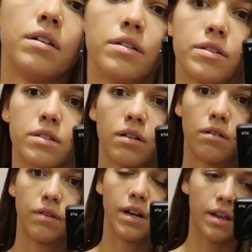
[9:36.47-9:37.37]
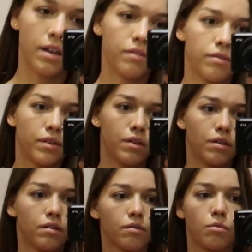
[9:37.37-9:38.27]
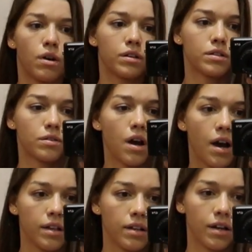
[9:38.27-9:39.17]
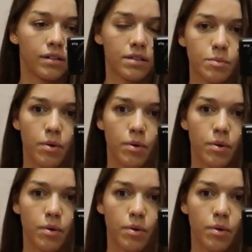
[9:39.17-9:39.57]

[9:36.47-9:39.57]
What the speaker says: So really, if you want to highlight this